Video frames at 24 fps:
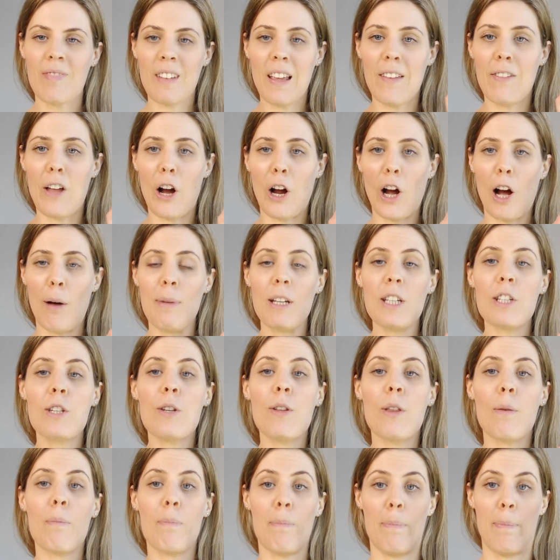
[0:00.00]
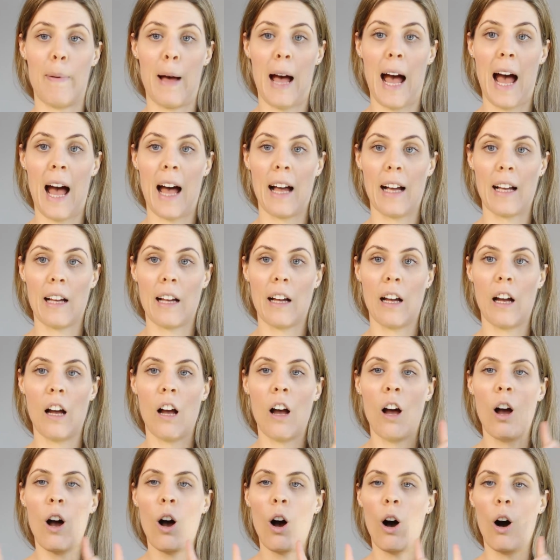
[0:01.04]
Now come into the back
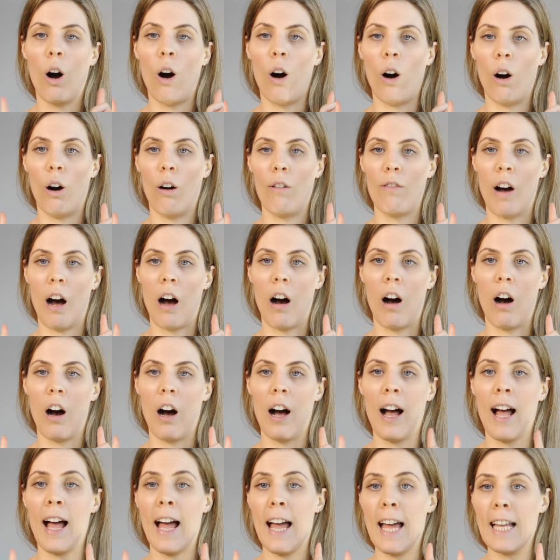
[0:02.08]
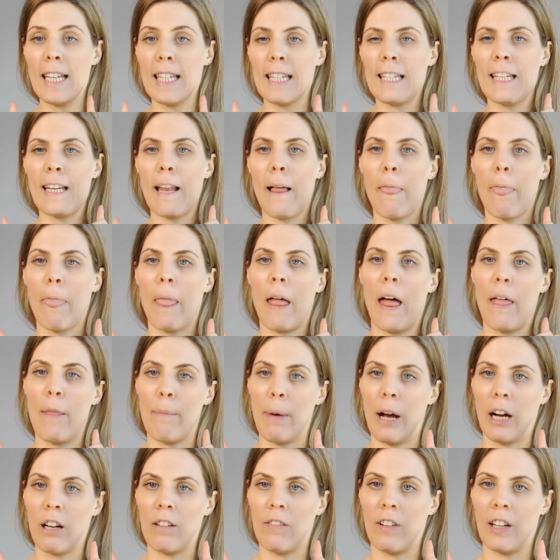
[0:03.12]
of our head and the
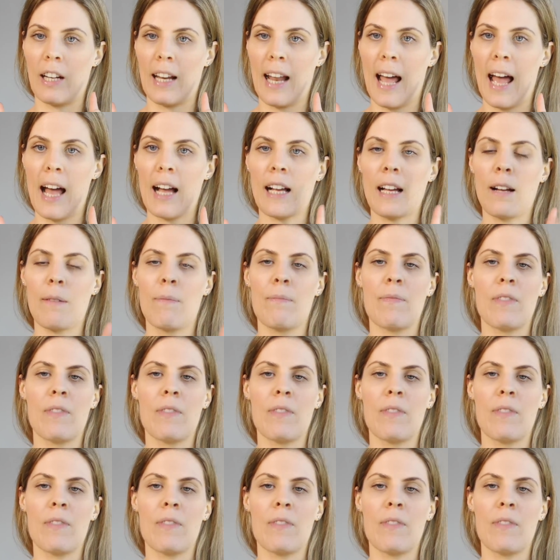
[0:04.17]
back of our neck.